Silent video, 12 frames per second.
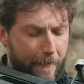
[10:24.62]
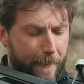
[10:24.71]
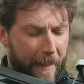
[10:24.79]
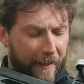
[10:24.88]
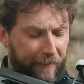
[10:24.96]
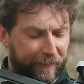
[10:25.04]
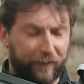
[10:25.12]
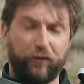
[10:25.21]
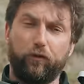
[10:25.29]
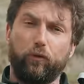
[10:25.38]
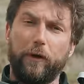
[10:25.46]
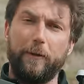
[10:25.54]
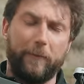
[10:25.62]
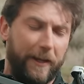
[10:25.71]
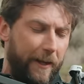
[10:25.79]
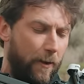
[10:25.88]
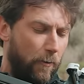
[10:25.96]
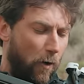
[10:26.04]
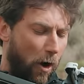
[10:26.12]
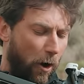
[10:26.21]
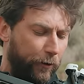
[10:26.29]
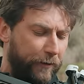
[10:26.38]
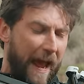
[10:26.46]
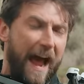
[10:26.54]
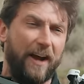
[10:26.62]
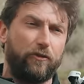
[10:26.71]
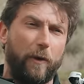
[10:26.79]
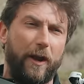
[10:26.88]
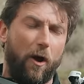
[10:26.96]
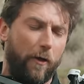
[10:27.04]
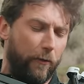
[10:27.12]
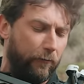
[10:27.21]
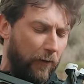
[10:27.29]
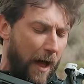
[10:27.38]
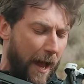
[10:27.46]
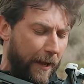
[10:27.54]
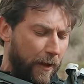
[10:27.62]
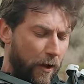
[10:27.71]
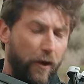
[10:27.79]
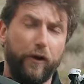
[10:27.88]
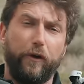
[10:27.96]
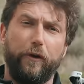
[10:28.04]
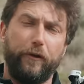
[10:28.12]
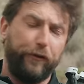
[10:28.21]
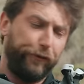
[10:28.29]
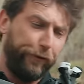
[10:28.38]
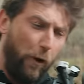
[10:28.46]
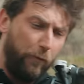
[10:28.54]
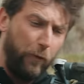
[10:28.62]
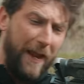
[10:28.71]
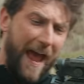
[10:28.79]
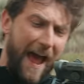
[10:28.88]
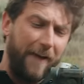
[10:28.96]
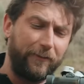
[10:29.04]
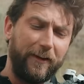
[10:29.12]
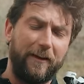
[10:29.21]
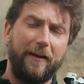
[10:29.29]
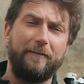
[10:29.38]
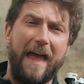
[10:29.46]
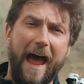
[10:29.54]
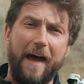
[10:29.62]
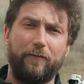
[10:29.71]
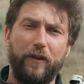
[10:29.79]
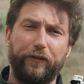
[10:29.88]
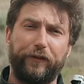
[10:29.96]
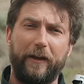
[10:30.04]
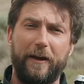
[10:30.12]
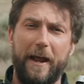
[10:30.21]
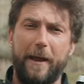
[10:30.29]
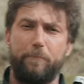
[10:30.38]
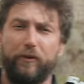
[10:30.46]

that it's extremely hard to actuate on the fly. So if we have to have this in a